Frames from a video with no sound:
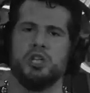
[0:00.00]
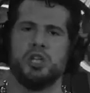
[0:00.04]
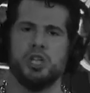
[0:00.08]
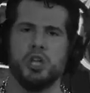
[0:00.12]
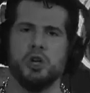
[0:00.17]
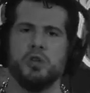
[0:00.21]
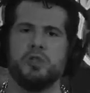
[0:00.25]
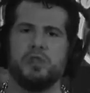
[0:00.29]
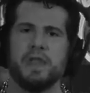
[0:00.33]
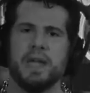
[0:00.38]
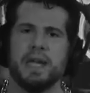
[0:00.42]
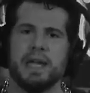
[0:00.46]
Do
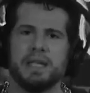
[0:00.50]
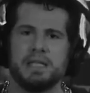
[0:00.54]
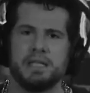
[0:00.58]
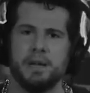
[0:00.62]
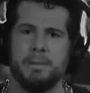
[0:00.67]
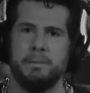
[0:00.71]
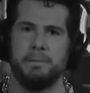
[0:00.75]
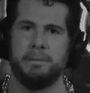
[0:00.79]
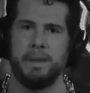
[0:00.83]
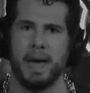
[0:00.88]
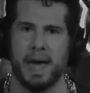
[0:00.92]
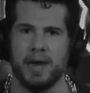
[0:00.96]
you think it's
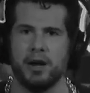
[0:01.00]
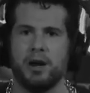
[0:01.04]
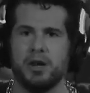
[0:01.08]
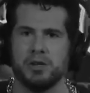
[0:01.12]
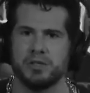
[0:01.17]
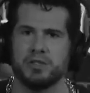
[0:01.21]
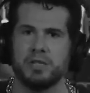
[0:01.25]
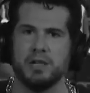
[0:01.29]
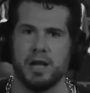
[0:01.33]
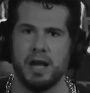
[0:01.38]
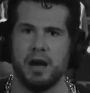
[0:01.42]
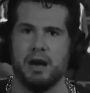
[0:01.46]
a
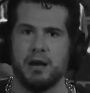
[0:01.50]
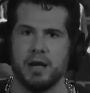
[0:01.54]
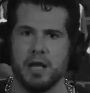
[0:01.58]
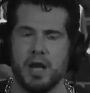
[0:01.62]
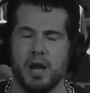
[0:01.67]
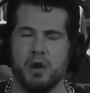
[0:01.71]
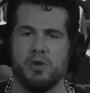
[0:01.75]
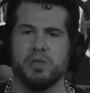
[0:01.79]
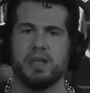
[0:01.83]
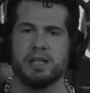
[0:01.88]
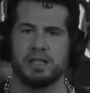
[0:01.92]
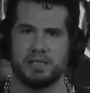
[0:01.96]
better
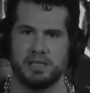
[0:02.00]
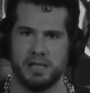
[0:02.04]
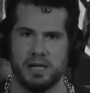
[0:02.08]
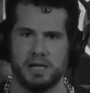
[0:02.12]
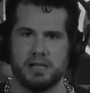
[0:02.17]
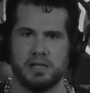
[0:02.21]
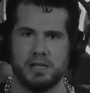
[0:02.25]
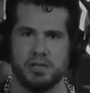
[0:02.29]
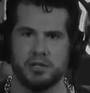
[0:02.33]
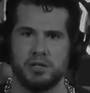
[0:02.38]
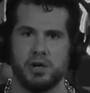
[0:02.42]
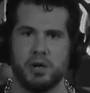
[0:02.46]
scenario that
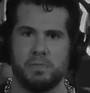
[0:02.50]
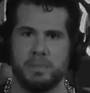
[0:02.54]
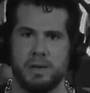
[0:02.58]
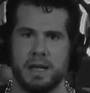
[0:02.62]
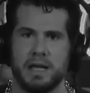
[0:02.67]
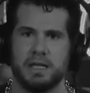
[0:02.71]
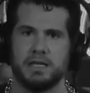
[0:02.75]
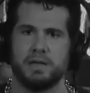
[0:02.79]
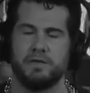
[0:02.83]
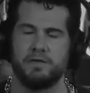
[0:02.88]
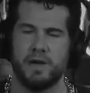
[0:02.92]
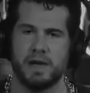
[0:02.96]
citizens are
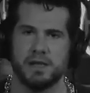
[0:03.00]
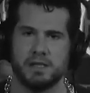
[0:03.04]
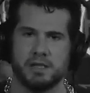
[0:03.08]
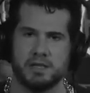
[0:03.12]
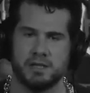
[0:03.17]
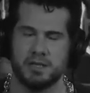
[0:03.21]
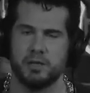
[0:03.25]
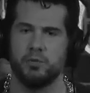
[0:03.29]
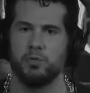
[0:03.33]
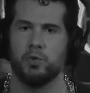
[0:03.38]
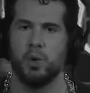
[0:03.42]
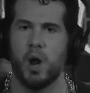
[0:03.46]
being
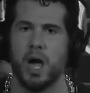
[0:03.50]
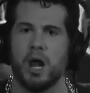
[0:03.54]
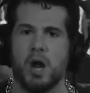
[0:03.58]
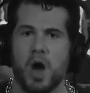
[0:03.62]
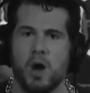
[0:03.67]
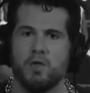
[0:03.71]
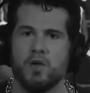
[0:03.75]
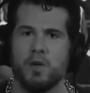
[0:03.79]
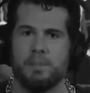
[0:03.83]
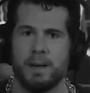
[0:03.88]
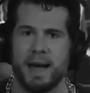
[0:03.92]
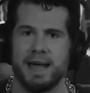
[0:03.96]
defenselessly run
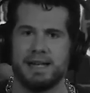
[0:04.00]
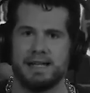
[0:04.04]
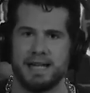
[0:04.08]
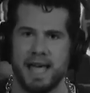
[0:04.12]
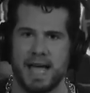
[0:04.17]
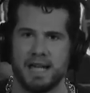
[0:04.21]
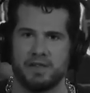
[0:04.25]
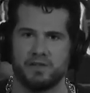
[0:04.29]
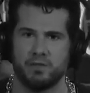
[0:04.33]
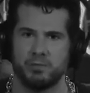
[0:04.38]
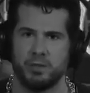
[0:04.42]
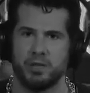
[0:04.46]
over by
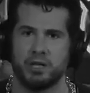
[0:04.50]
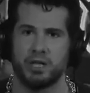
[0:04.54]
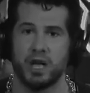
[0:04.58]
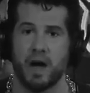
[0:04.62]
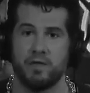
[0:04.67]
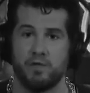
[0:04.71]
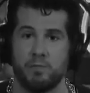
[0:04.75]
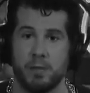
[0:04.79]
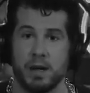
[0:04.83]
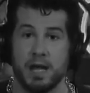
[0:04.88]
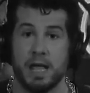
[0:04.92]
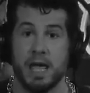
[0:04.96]
tanks from their
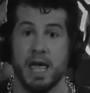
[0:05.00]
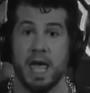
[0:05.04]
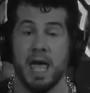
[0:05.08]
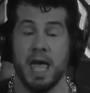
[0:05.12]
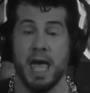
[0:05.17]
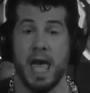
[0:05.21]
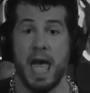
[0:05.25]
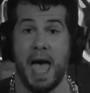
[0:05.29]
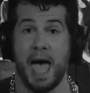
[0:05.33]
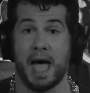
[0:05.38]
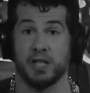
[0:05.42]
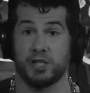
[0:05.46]
government
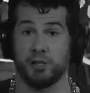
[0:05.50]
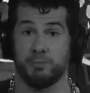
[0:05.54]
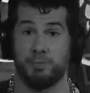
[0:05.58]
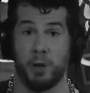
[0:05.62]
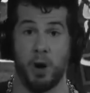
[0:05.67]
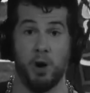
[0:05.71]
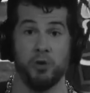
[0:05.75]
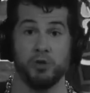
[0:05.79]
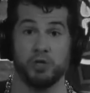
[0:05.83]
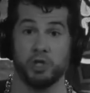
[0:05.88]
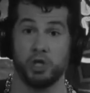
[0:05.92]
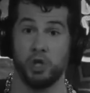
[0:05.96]
as
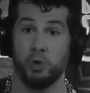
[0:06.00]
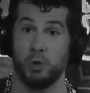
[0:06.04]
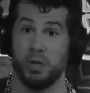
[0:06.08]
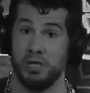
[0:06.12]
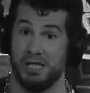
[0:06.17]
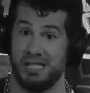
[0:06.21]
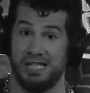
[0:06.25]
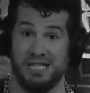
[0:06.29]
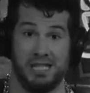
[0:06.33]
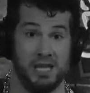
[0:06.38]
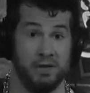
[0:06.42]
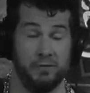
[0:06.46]
opposed to
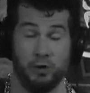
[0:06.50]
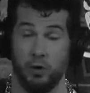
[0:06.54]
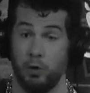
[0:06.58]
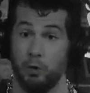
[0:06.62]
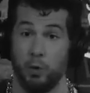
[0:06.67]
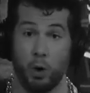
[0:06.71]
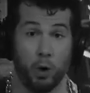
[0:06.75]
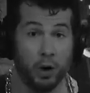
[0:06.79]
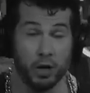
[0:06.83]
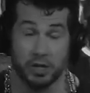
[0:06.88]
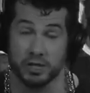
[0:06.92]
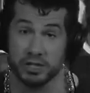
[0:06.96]
a
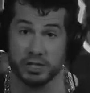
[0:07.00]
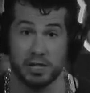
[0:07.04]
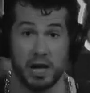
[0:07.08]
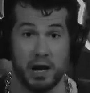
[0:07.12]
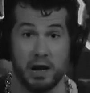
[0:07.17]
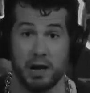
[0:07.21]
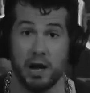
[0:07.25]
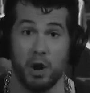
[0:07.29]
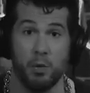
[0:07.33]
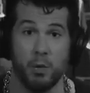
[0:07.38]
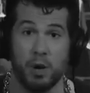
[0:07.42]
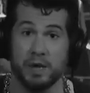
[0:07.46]
civil war
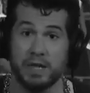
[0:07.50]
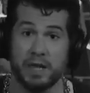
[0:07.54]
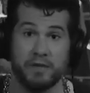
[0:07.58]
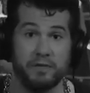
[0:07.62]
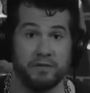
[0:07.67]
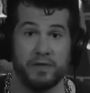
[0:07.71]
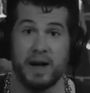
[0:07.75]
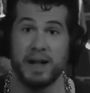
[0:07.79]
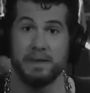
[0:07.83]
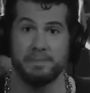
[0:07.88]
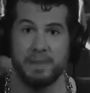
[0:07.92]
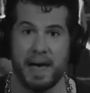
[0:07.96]
scenario where
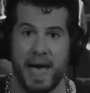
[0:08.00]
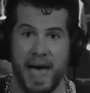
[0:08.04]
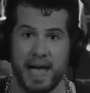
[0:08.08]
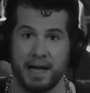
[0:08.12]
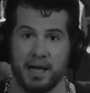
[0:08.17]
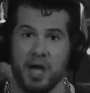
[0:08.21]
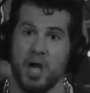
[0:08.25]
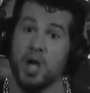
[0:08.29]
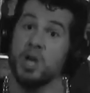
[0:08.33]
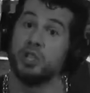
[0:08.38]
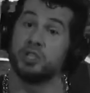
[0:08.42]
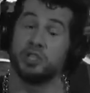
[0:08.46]
they fight
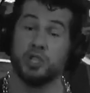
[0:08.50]
back?